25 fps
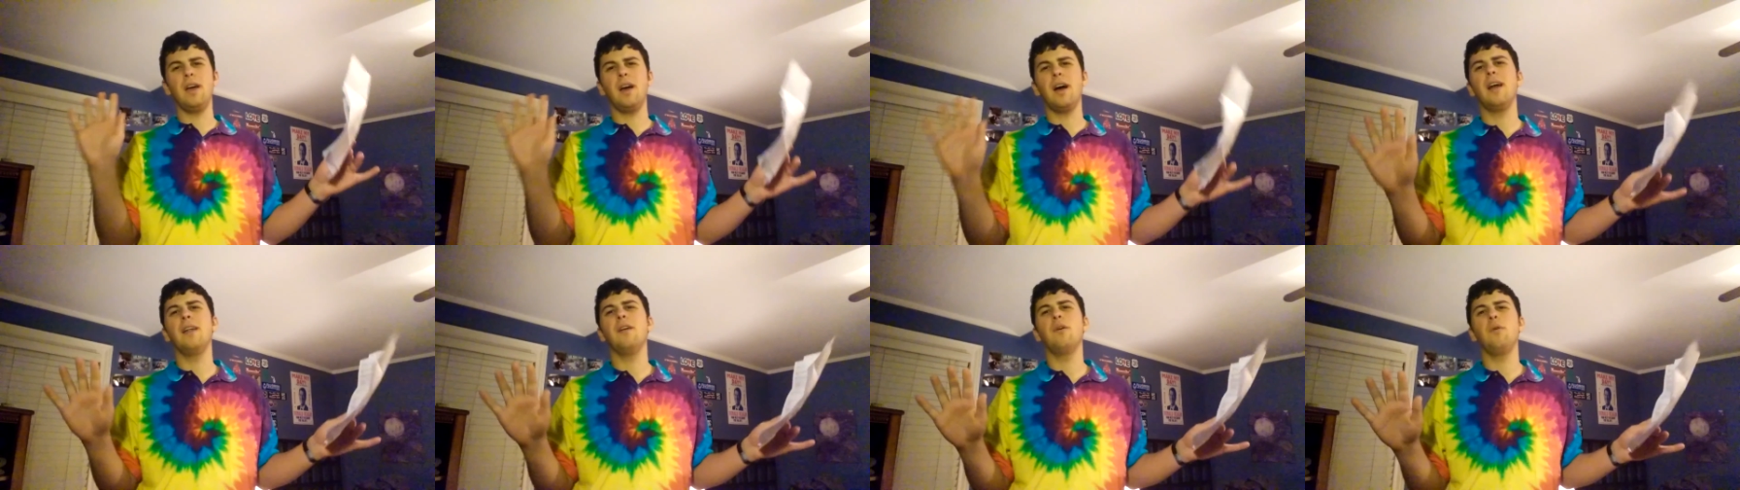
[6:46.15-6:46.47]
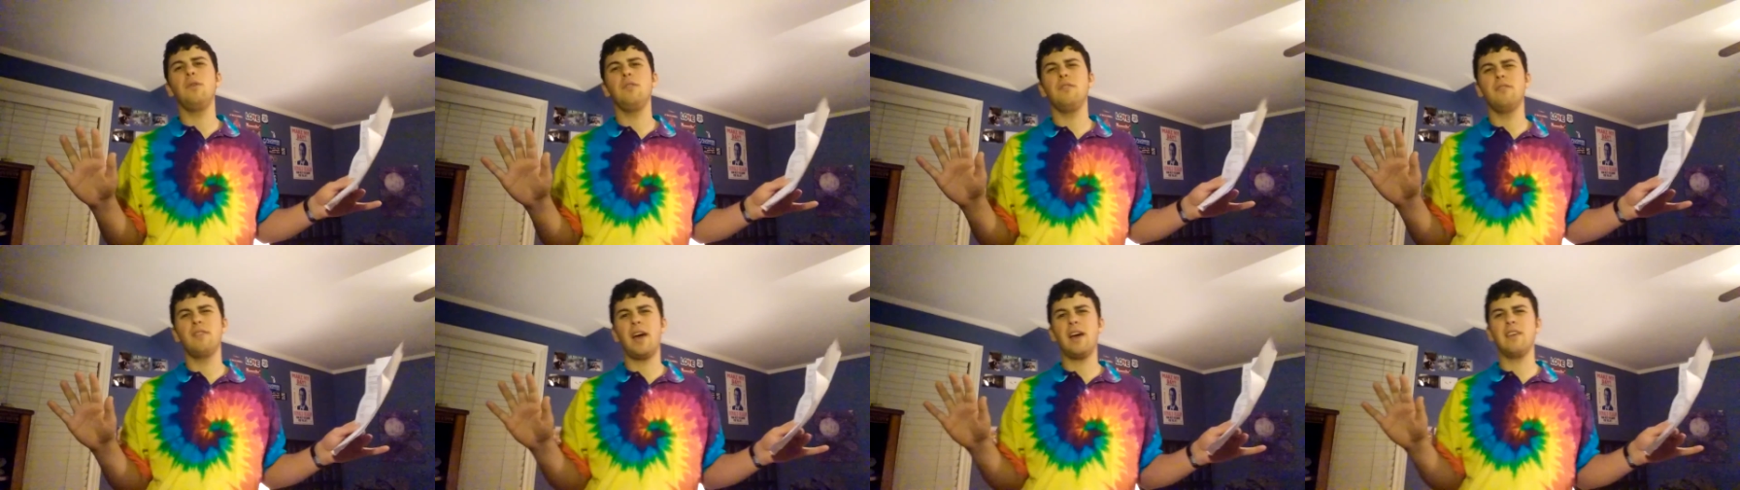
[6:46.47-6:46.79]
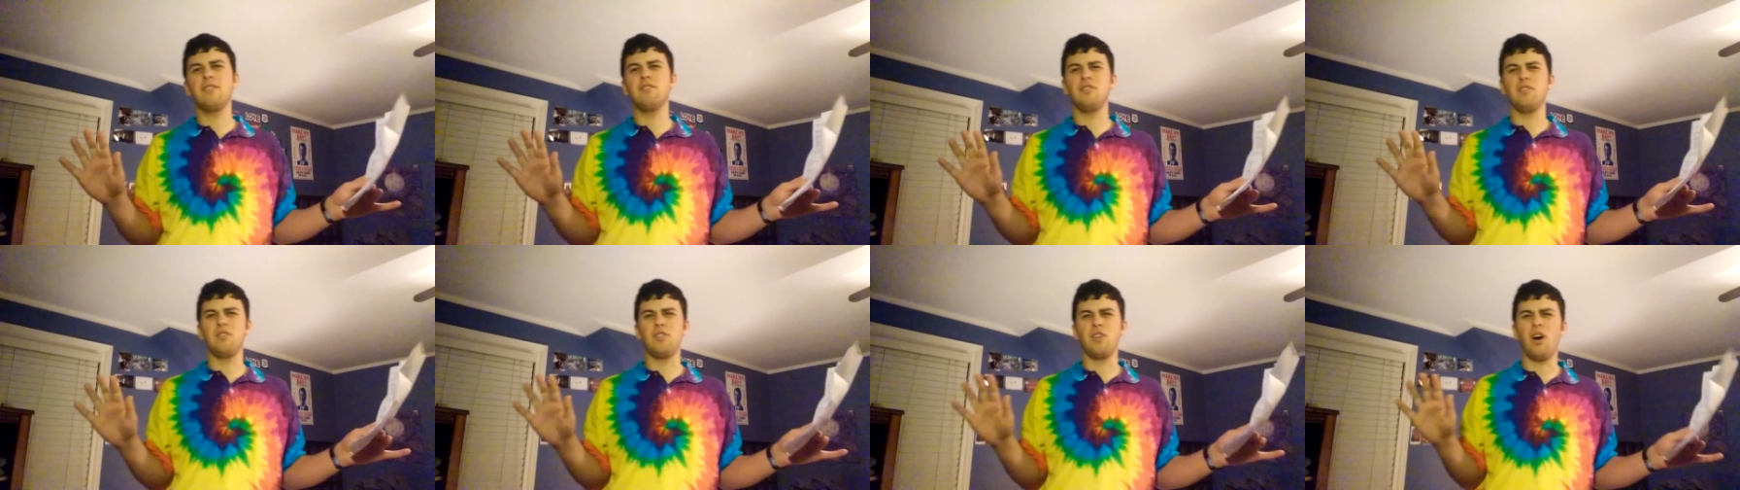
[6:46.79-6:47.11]
I know he
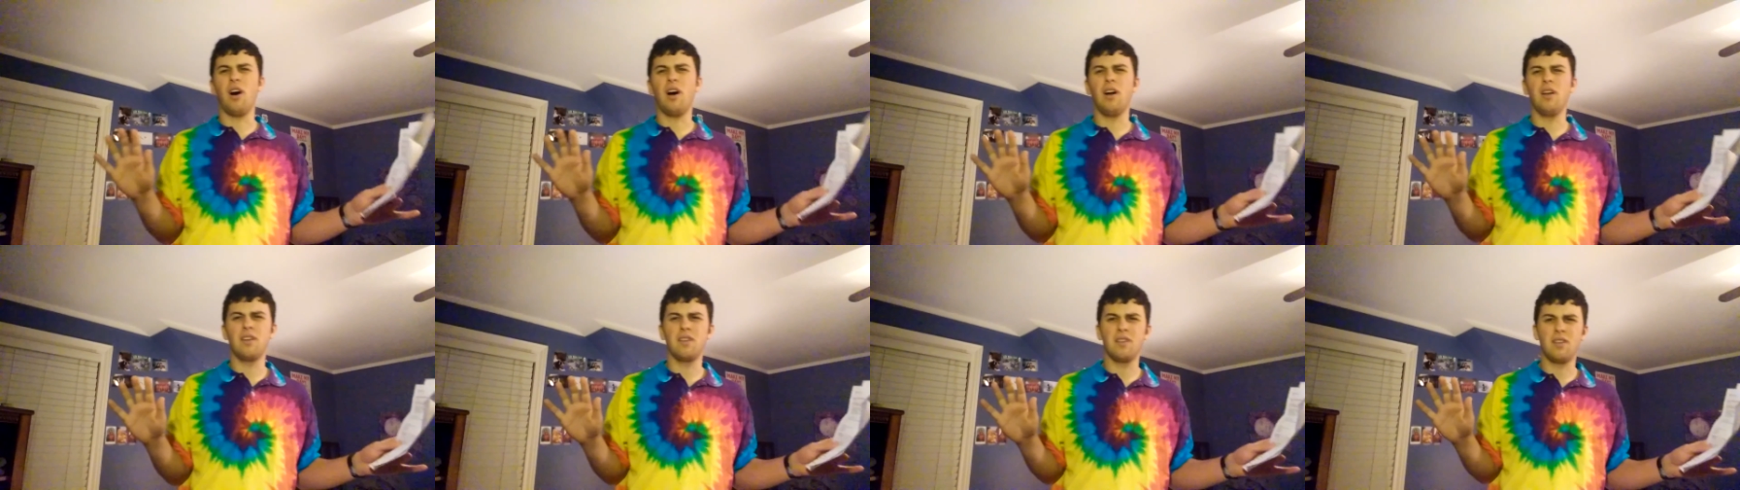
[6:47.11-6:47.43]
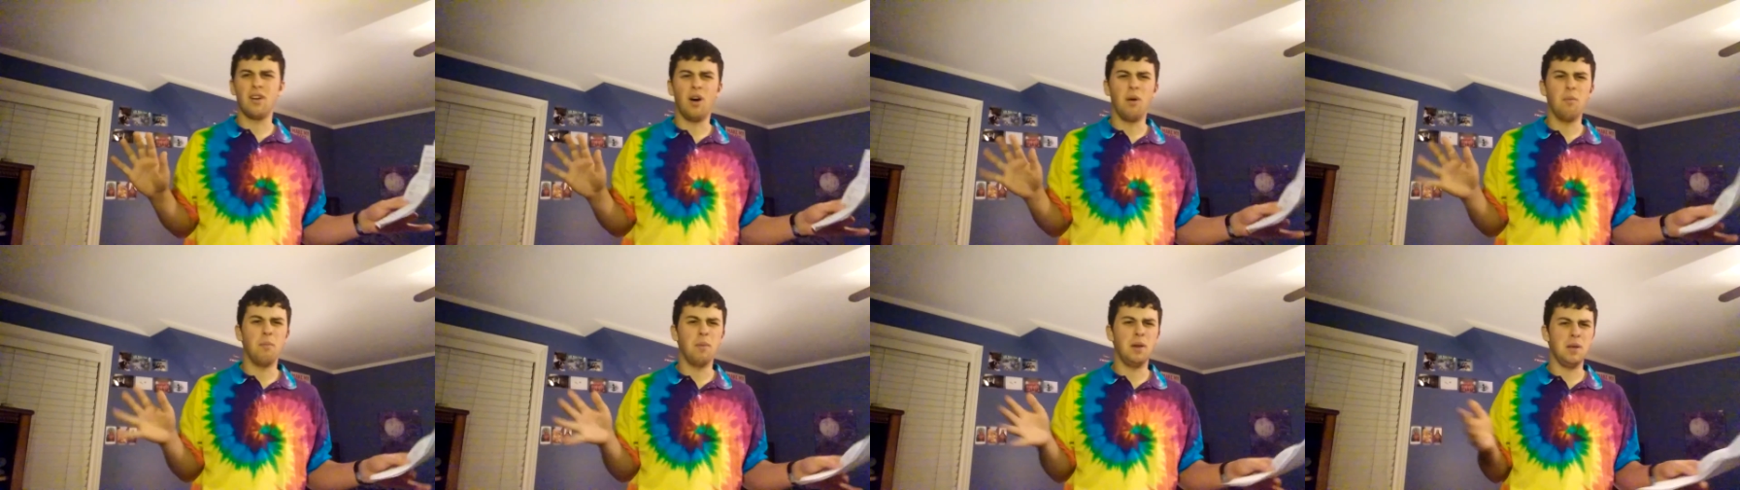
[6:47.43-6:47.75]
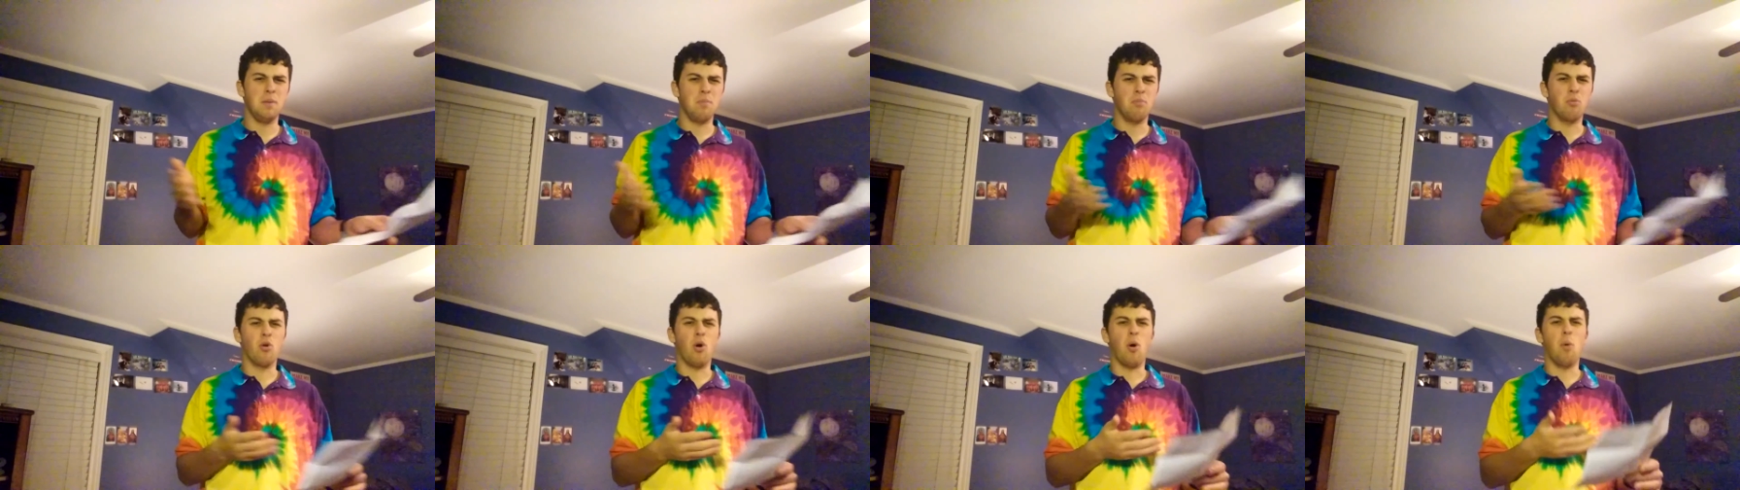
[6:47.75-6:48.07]
hasn't caught caught
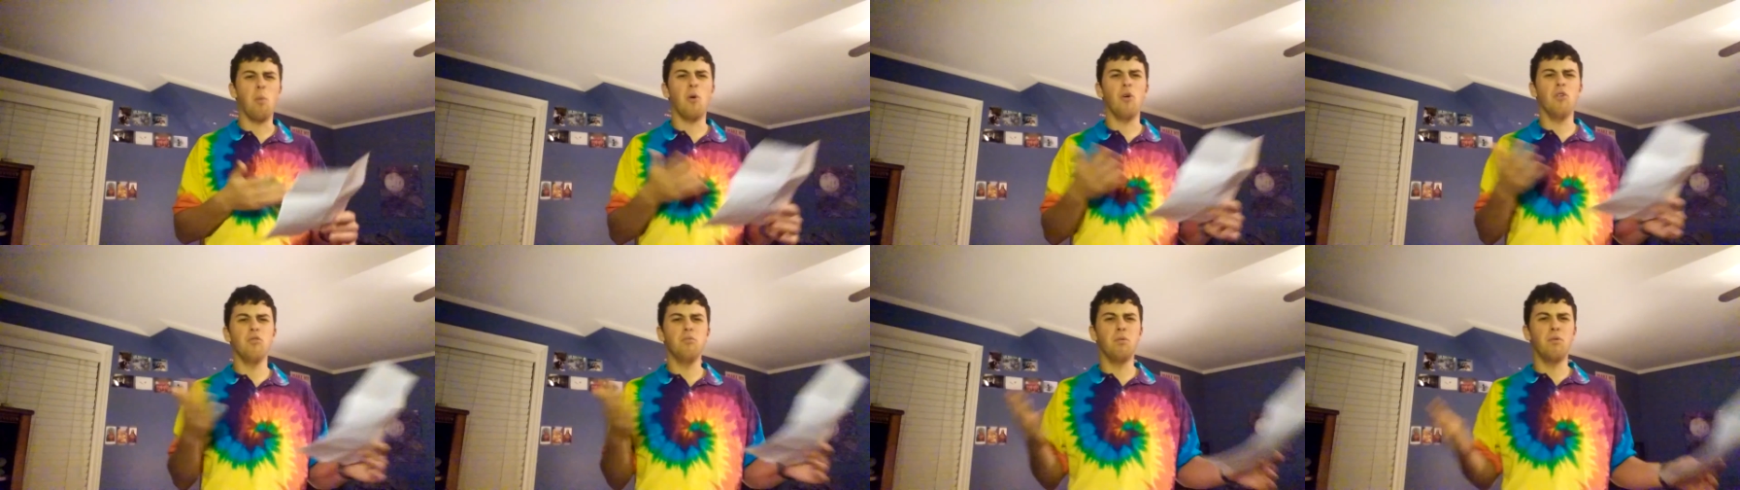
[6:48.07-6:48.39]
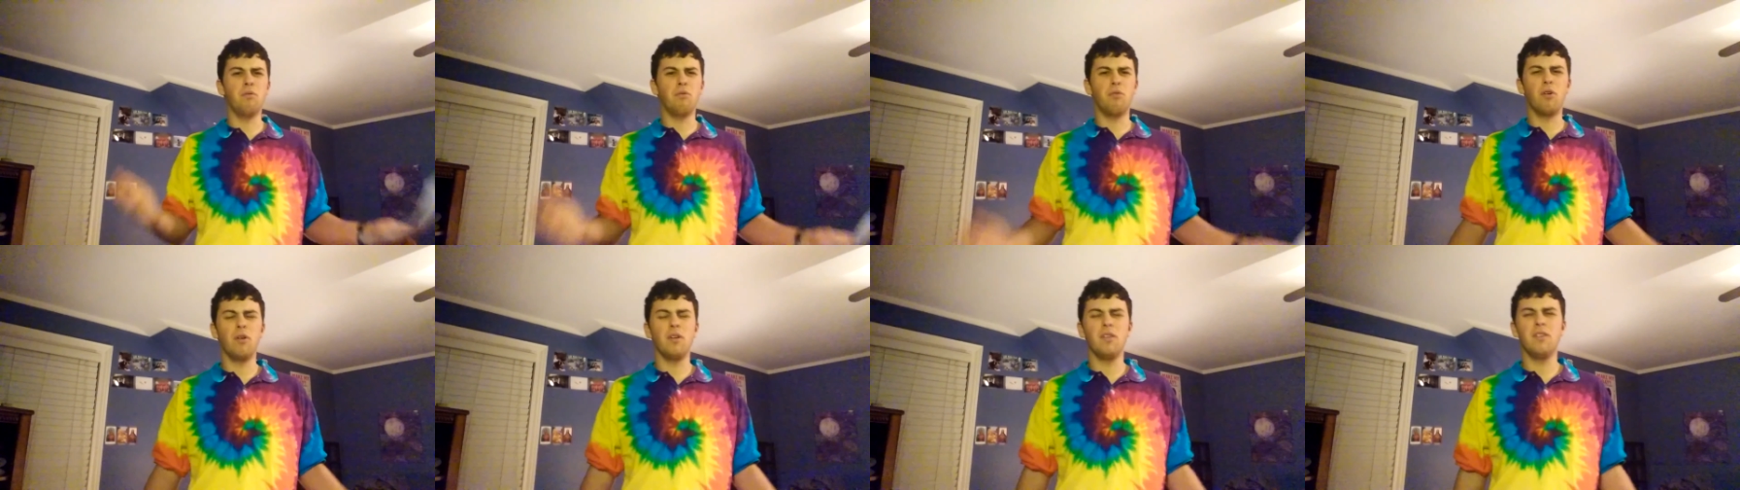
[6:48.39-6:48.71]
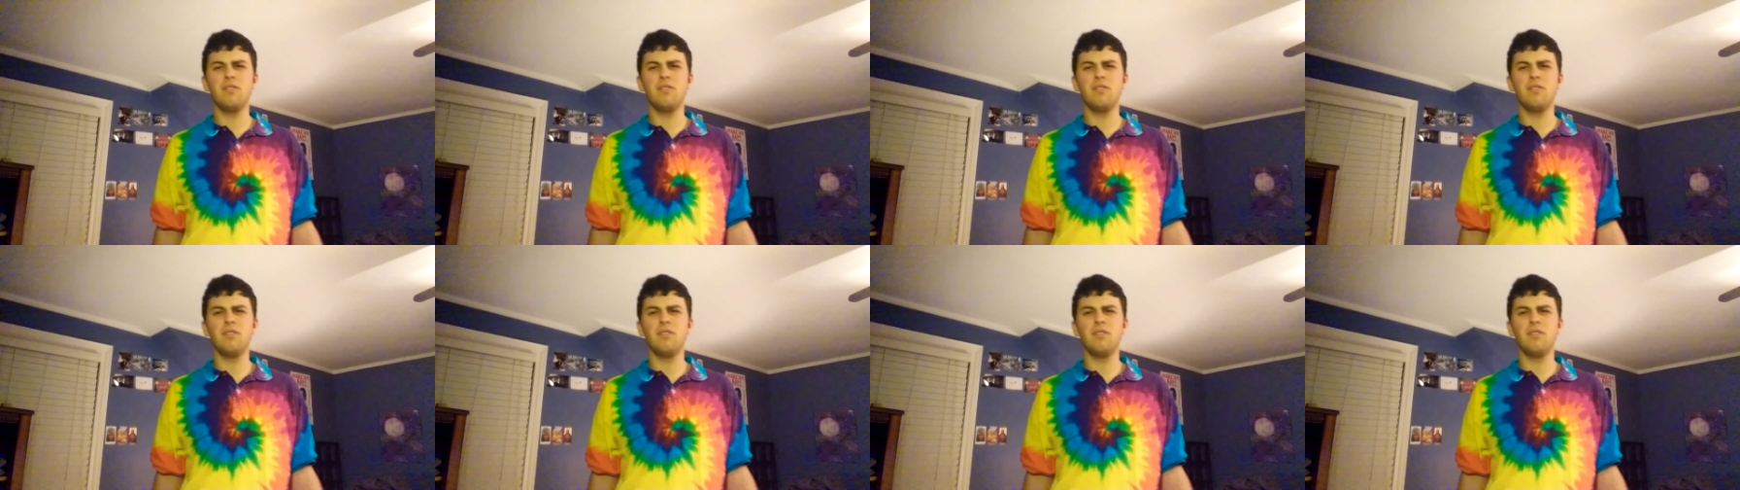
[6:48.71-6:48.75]
many promos before.